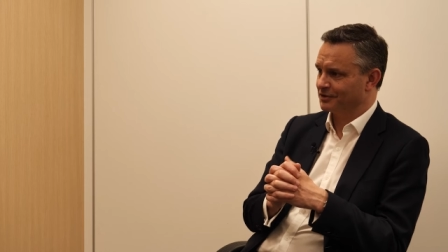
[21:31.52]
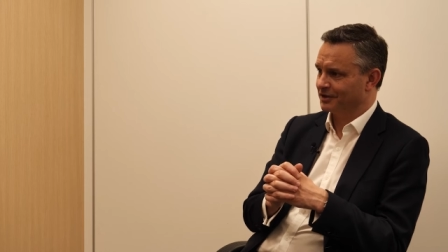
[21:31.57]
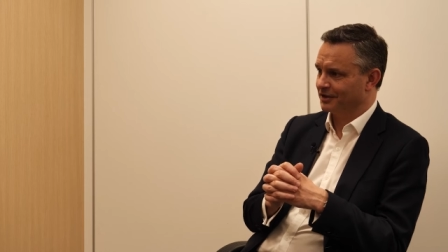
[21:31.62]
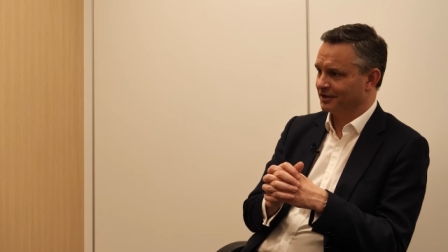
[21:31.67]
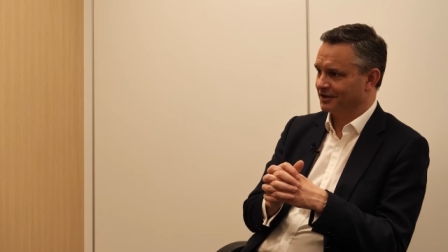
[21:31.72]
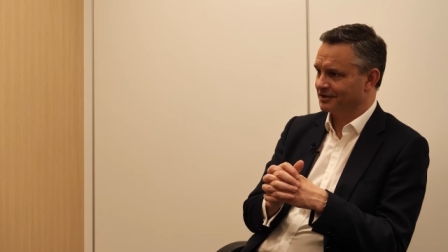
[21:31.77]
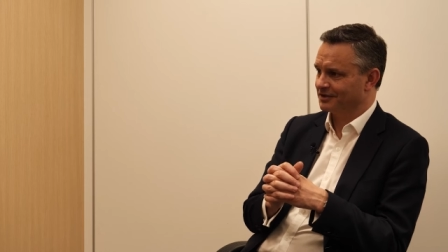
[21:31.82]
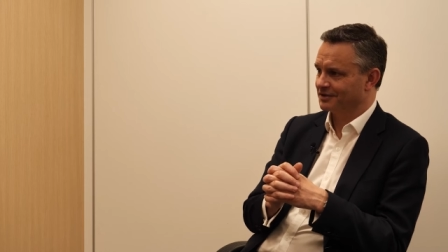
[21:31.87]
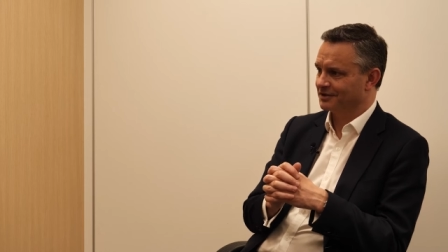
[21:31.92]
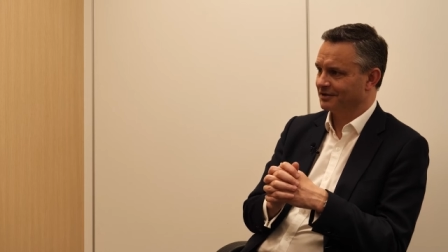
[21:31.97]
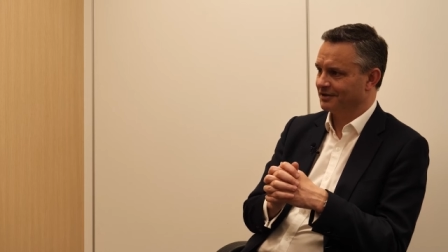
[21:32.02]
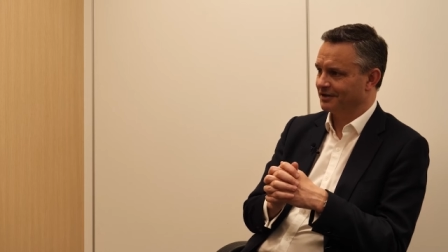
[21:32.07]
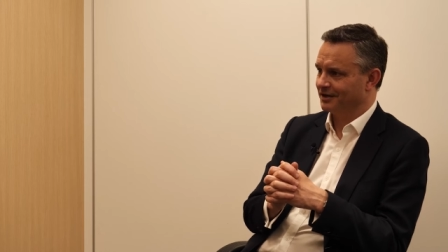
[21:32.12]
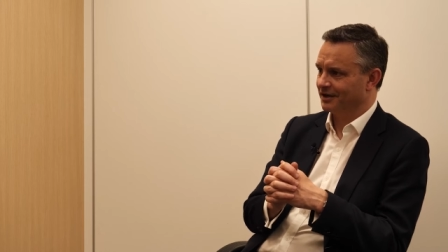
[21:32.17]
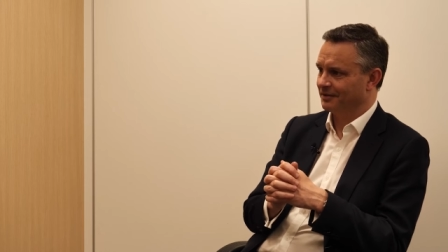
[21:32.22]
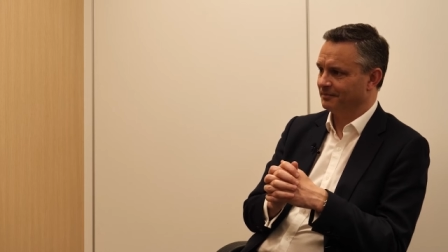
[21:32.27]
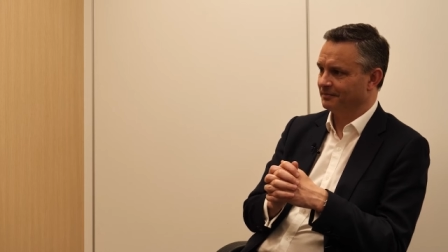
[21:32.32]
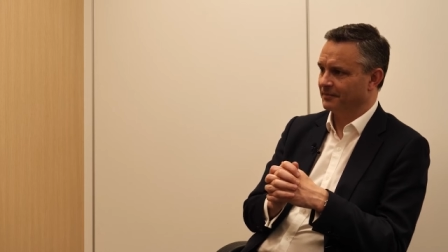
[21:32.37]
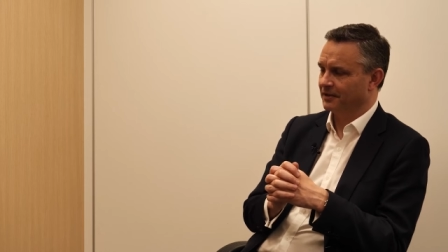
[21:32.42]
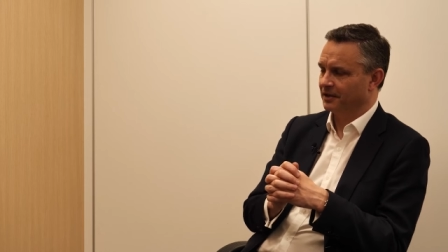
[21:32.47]
change.
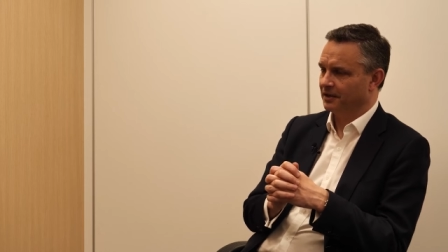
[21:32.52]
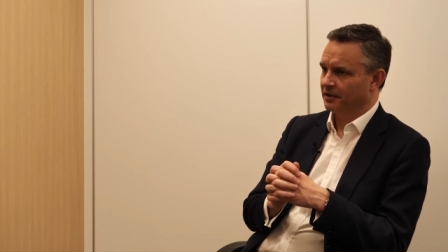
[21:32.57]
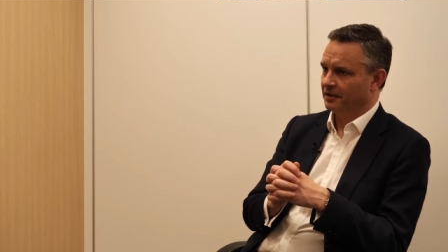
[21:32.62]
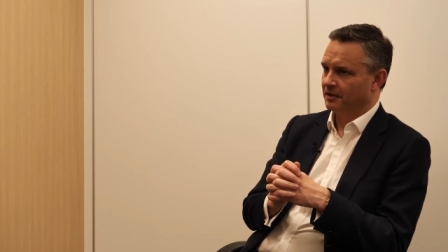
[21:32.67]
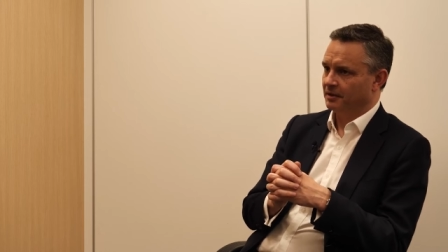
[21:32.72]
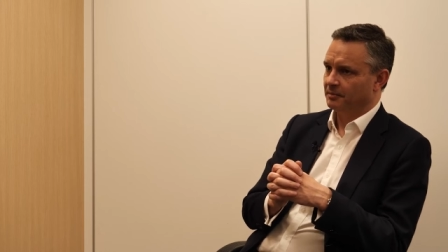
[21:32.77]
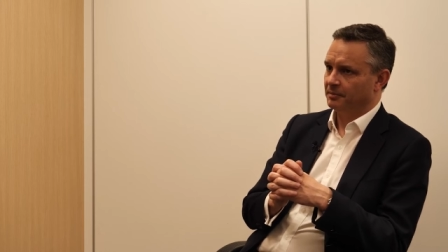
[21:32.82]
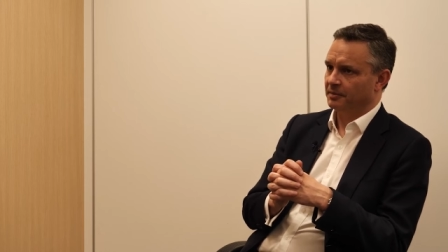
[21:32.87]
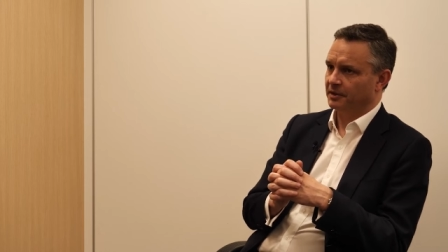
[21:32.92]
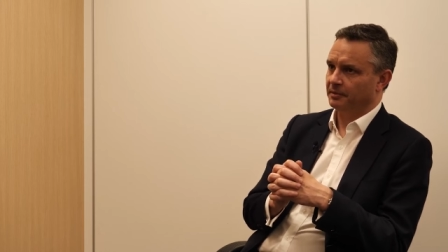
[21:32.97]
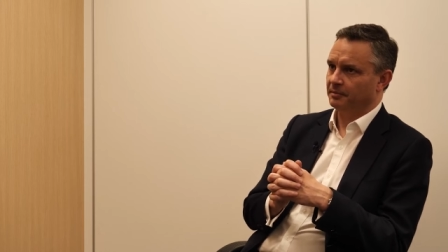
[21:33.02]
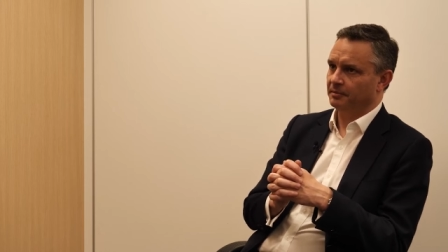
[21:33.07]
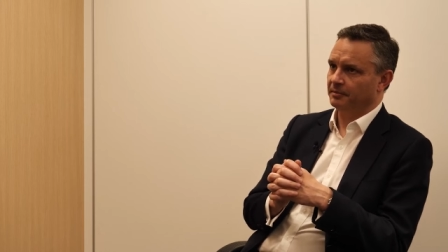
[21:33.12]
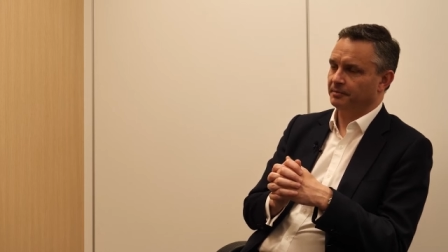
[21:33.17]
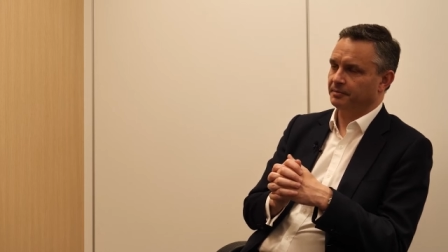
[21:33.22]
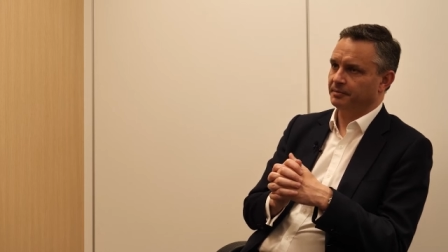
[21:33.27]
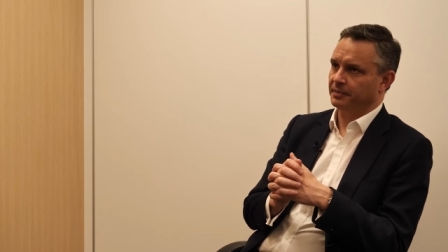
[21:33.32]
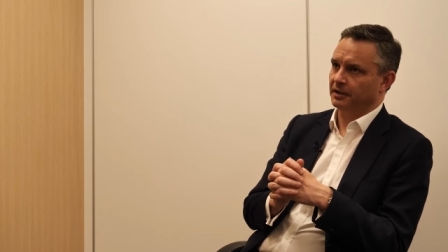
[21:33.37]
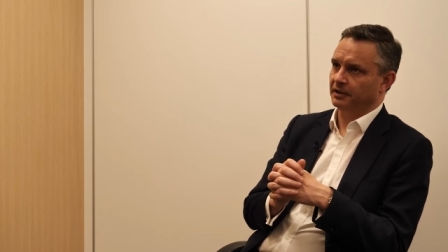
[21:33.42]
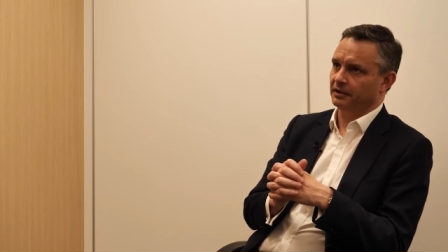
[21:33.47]
Um,
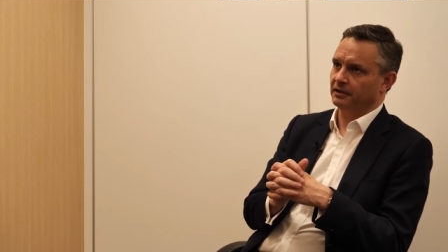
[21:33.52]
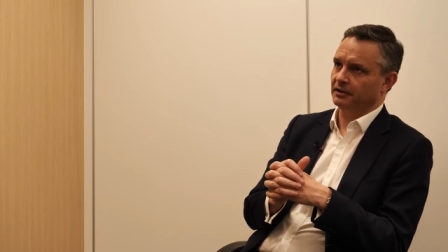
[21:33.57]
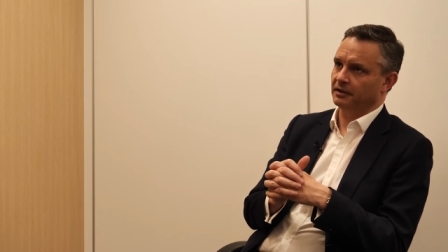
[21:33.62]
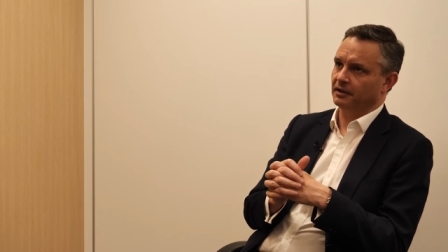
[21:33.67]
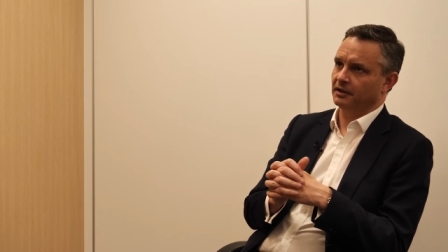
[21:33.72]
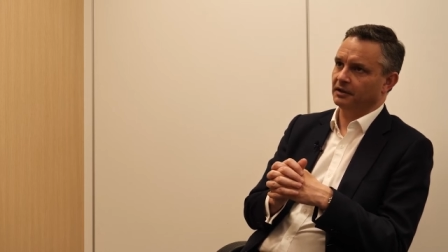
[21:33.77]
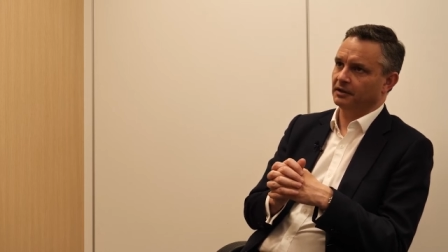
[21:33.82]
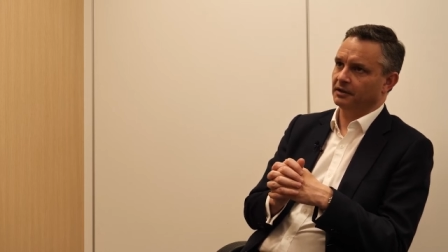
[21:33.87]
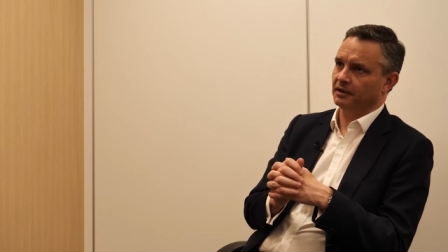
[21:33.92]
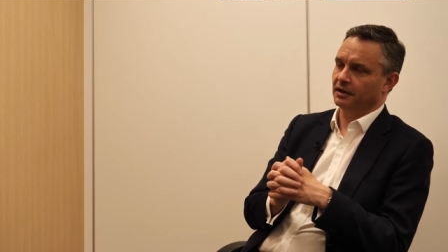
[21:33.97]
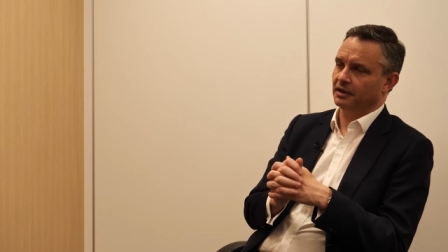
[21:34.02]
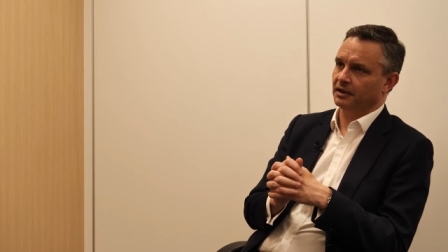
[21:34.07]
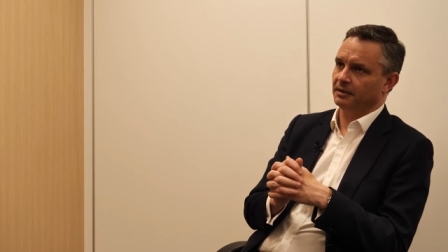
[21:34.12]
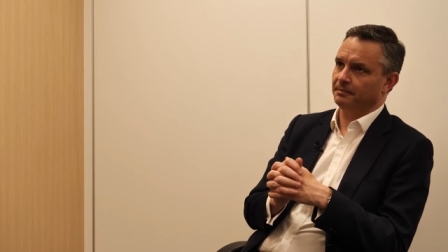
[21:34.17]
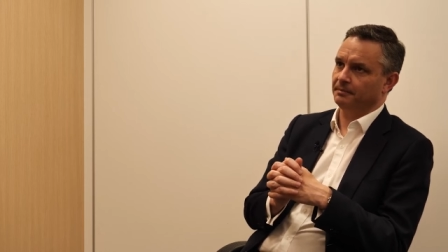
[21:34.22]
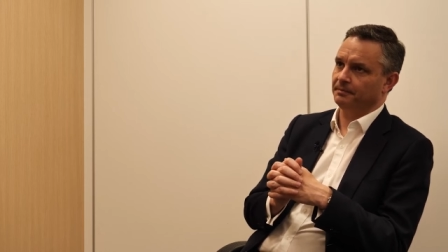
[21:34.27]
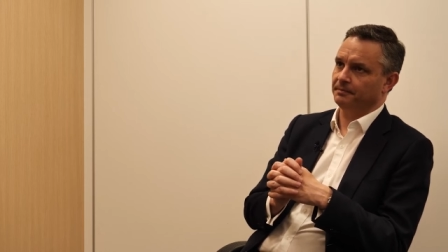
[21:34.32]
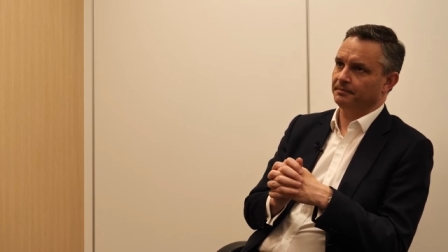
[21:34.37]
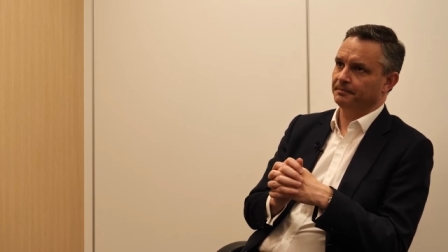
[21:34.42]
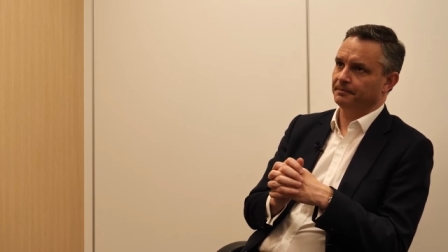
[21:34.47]
but but
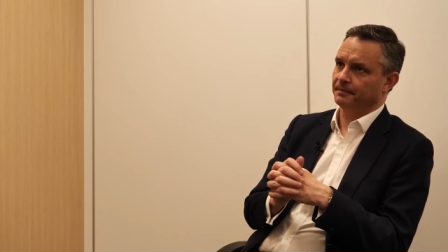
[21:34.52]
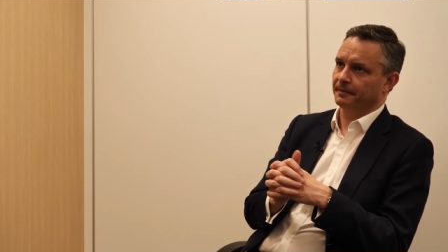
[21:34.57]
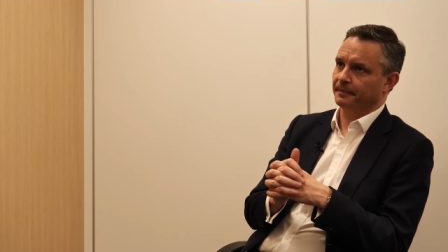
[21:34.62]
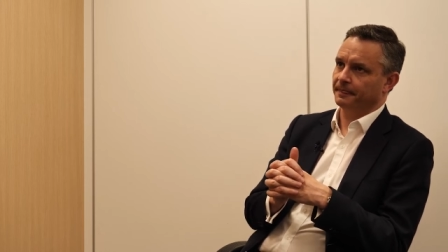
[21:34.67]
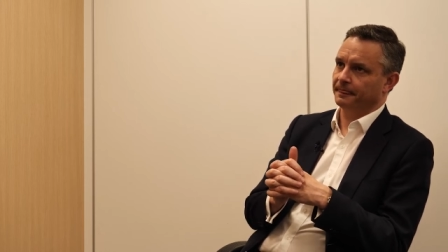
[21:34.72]
um,